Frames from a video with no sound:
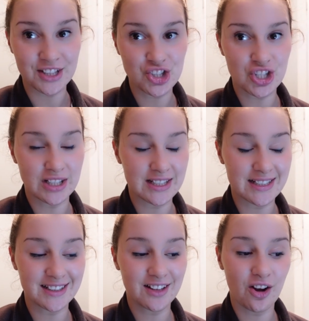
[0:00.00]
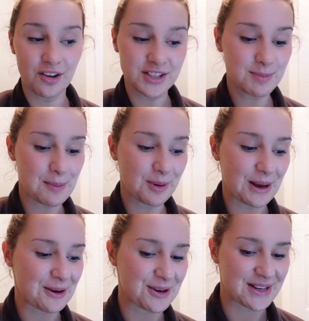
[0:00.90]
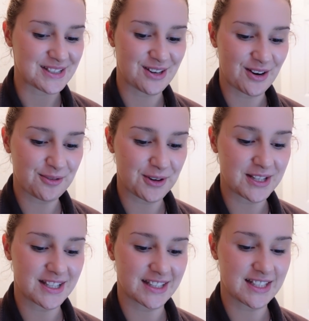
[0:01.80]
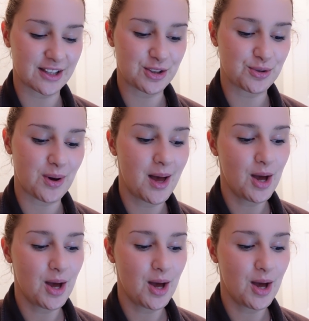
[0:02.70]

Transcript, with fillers: She calls people out and is not afraid to like tell you